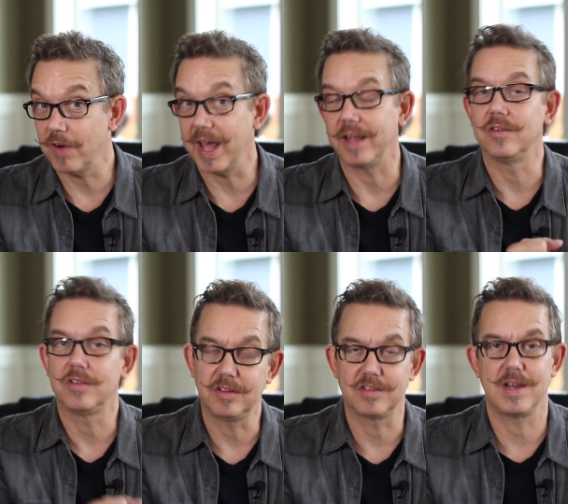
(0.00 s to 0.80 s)
friends
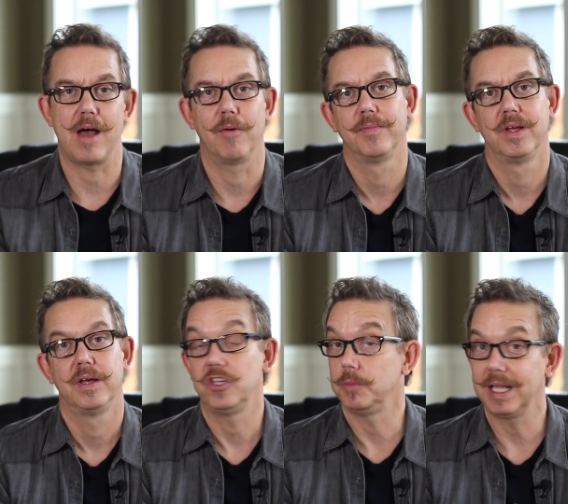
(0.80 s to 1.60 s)
is now.
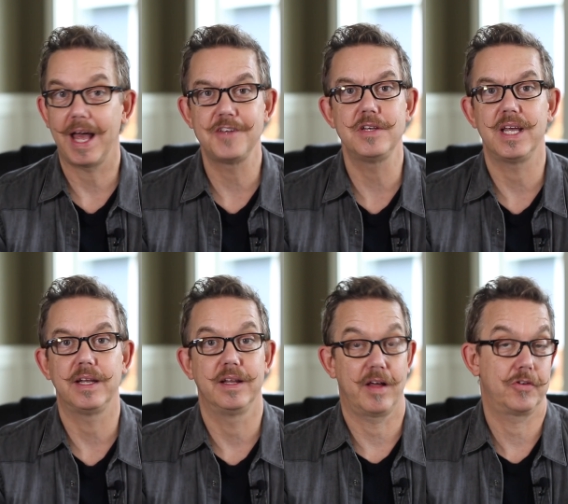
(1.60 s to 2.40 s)
You'll be glad you
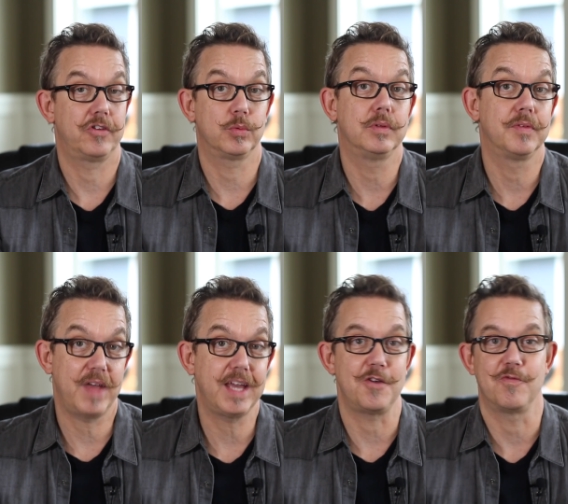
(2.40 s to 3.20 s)
did, and others will
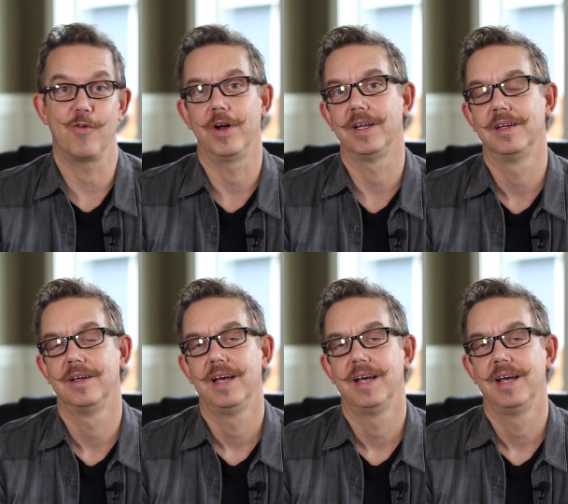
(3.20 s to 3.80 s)
thank you for it.